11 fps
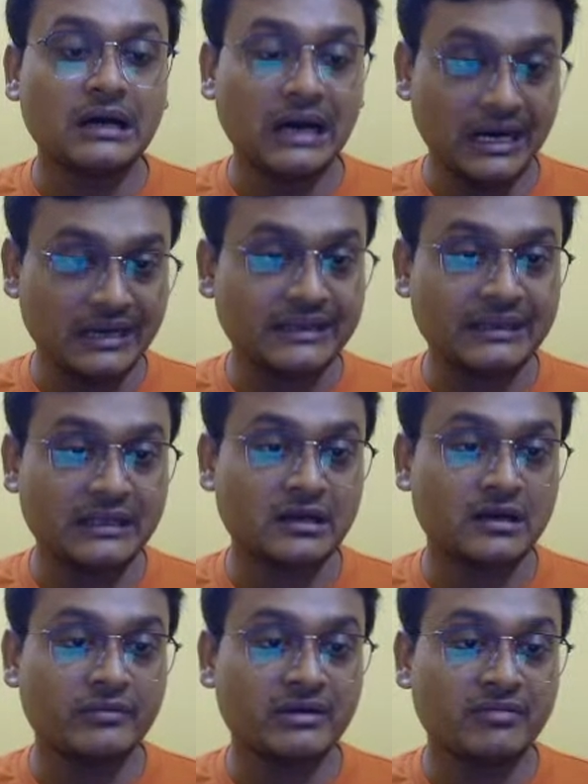R.K.
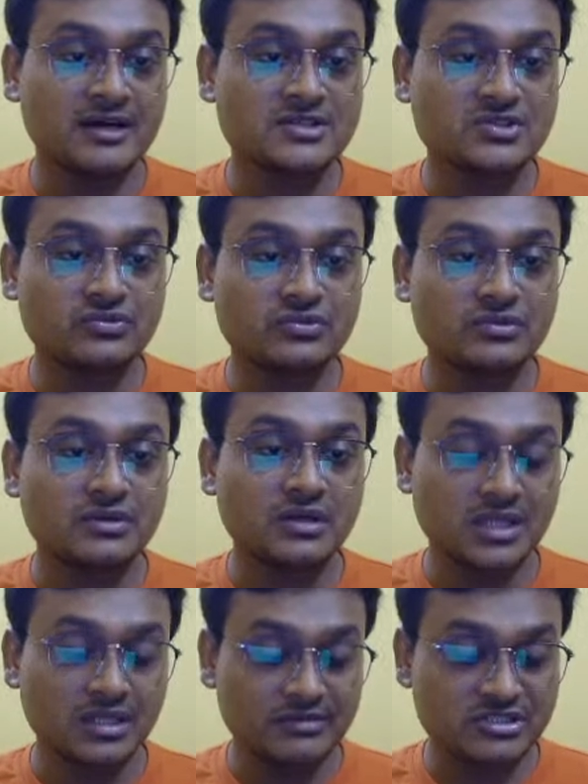Narayan, where Vasu,
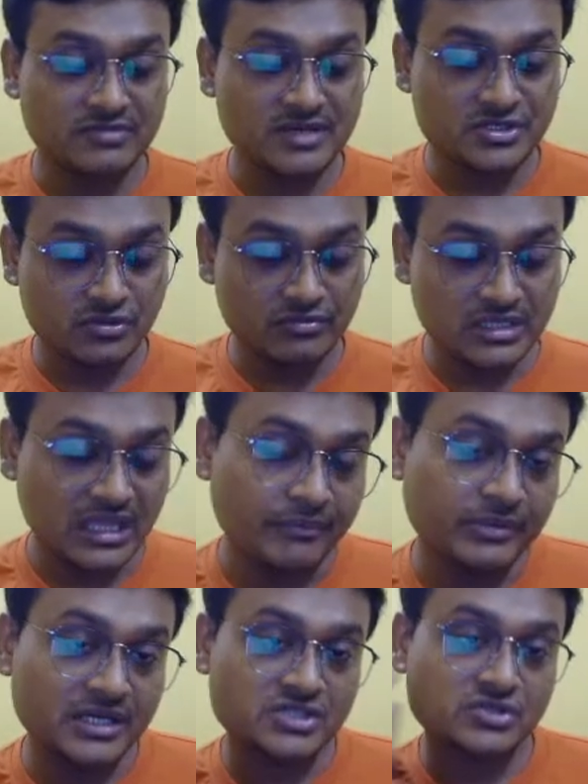the Bhasmasur myth
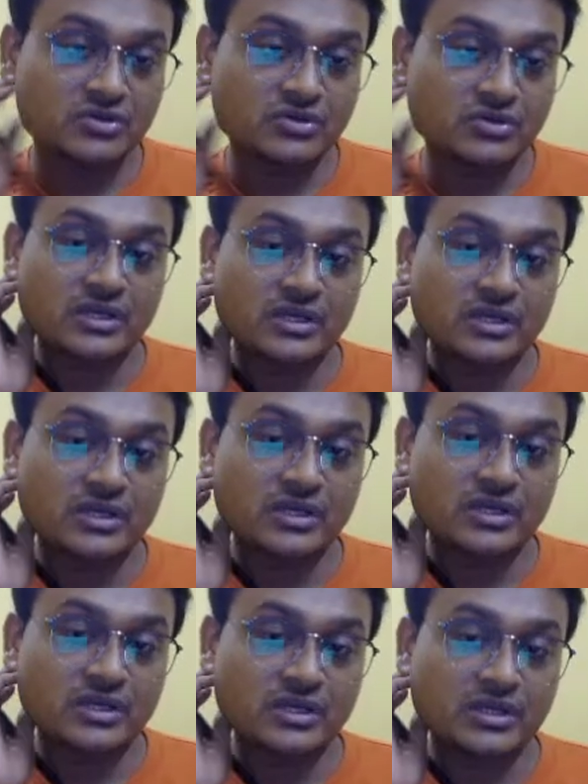appears. Okay.
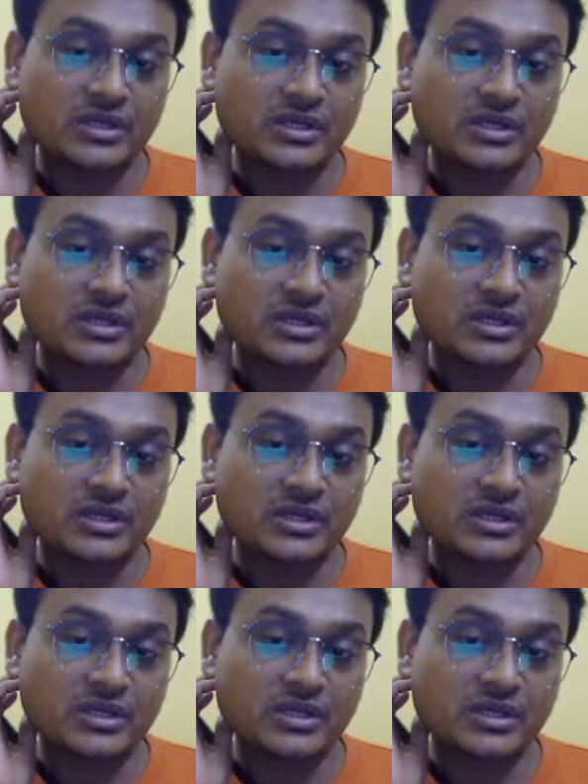And